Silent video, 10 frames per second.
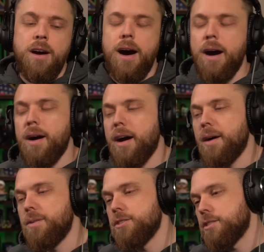I
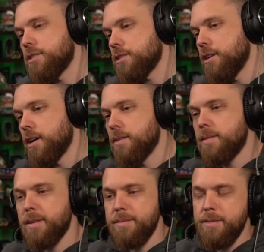was,
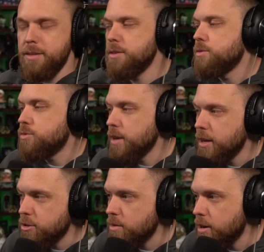it
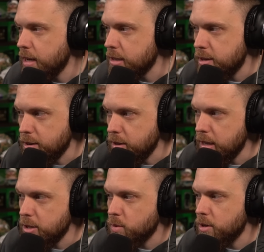is what it is, though. It
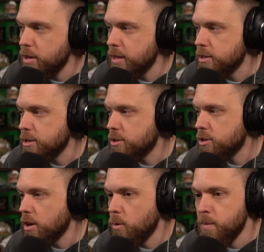is what it is.
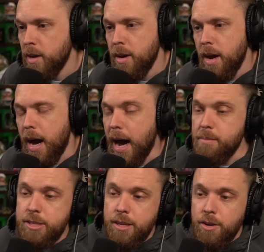So I'm
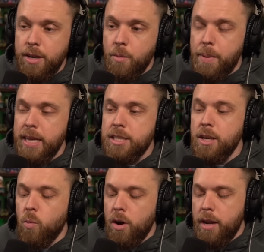still,
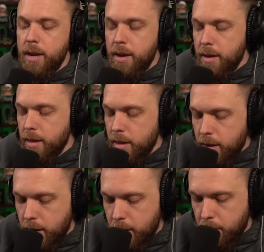basically what
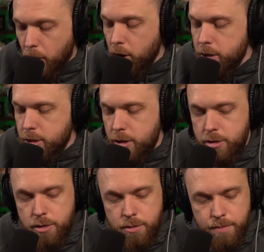Merc is going to
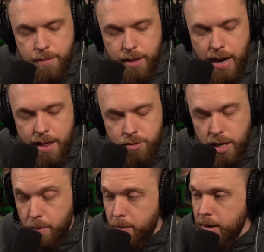do, the guy that was
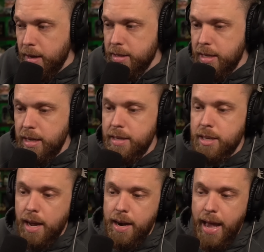helping me, is he's
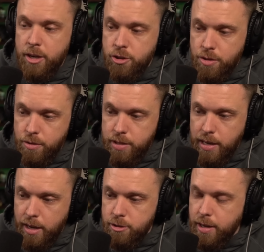got an extra
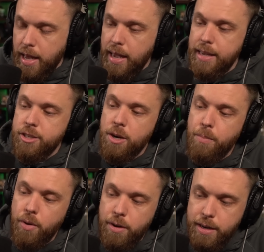13900K. He's going to
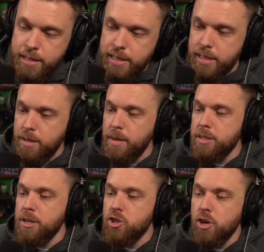put it in the system. He's
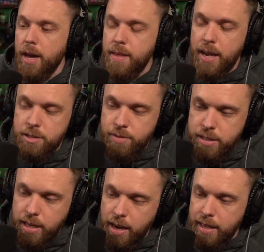going to try the SVID
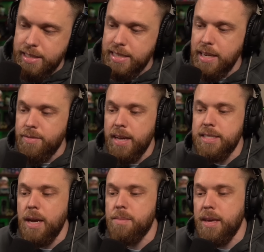setting and see if that
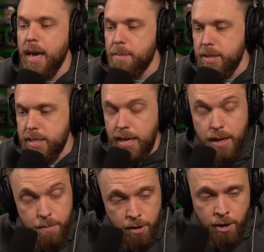same thing happens to
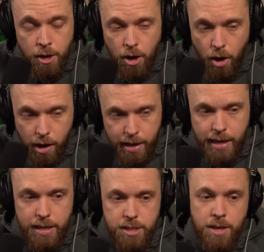him on
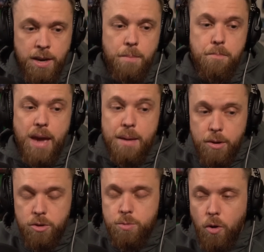his. Maybe
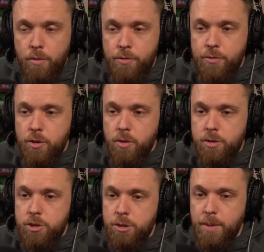it was more of a fluke
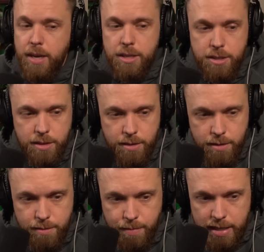just because
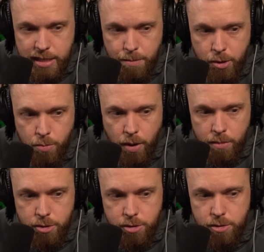my CPU
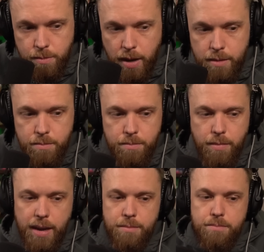problems,
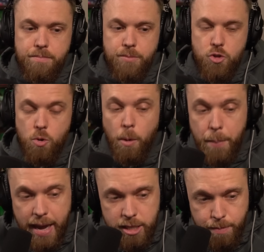my thermal
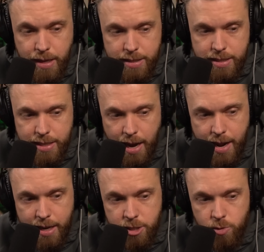paste because of
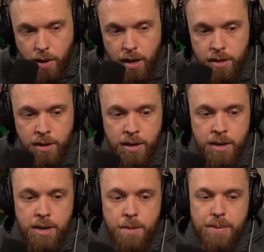Zydax as well.
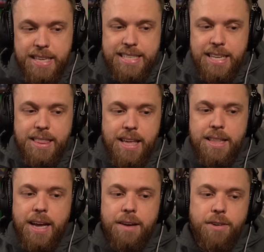But this is the thing.
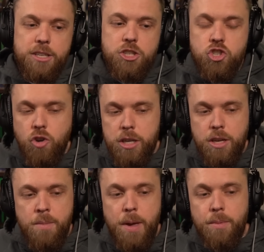Like, if I just trust
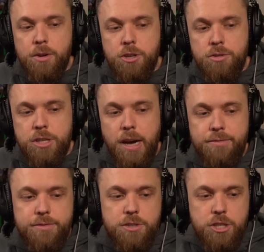other people to do
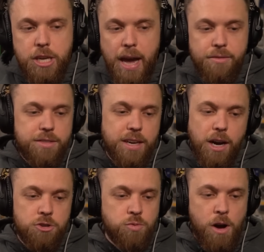stuff, everything
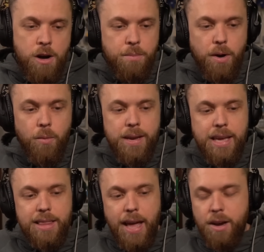goes wrong, bro. We
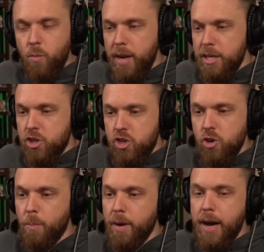need
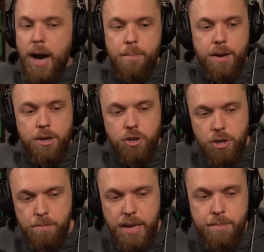super competent,
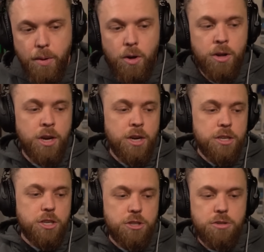good people
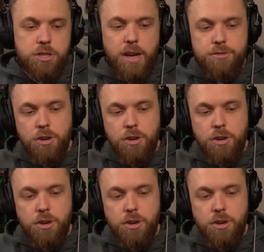to do stuff.